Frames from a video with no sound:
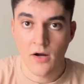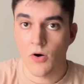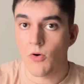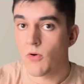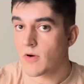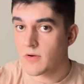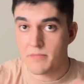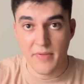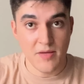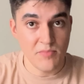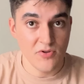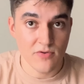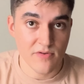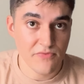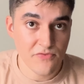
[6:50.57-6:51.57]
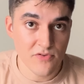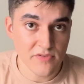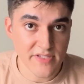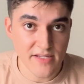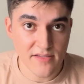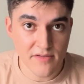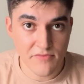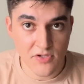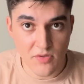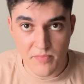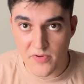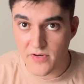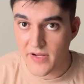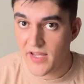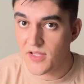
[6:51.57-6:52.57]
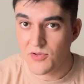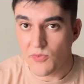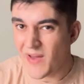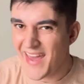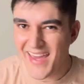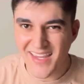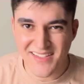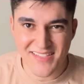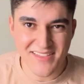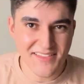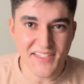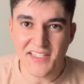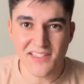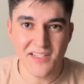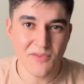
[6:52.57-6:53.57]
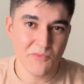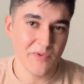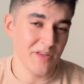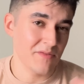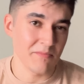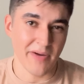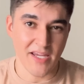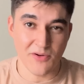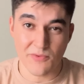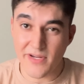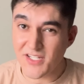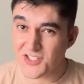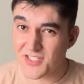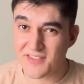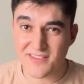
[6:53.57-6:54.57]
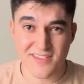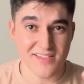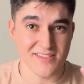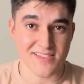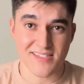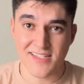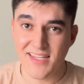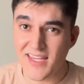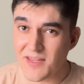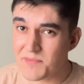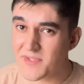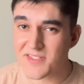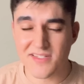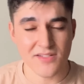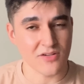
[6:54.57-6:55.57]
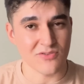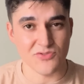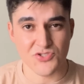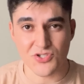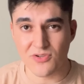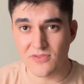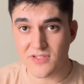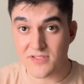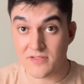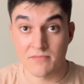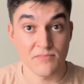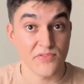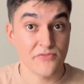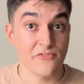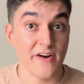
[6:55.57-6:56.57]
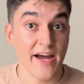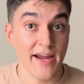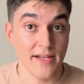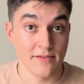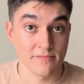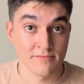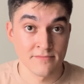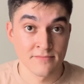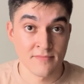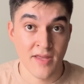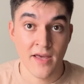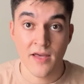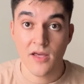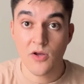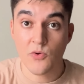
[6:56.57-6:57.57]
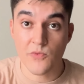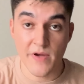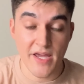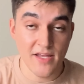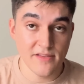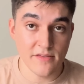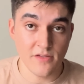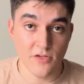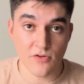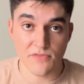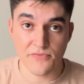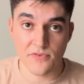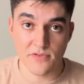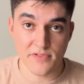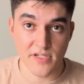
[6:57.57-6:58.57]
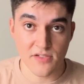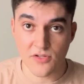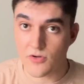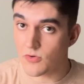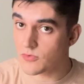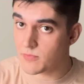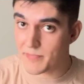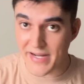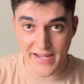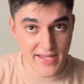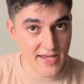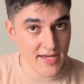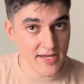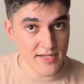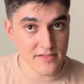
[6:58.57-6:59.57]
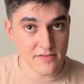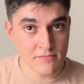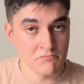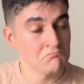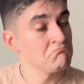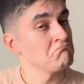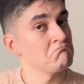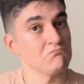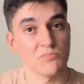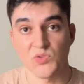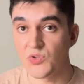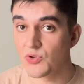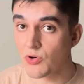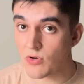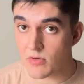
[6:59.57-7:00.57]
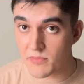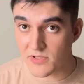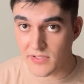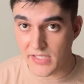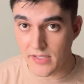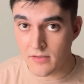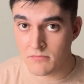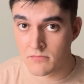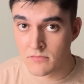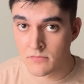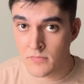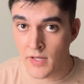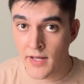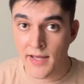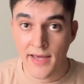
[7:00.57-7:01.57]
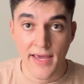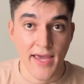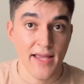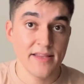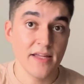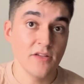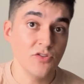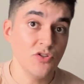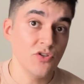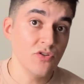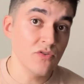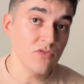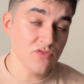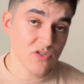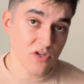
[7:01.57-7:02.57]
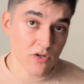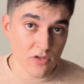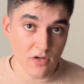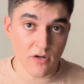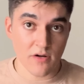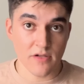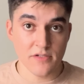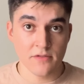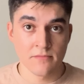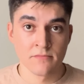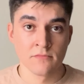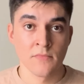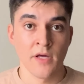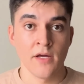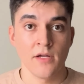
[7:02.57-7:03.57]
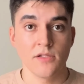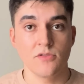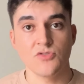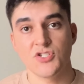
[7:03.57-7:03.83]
Or maybe you're a front-end developer and you hate dealing with migrations and schemas and controllers. Fine. Create your front-end code by hand, normally, and then use Claude to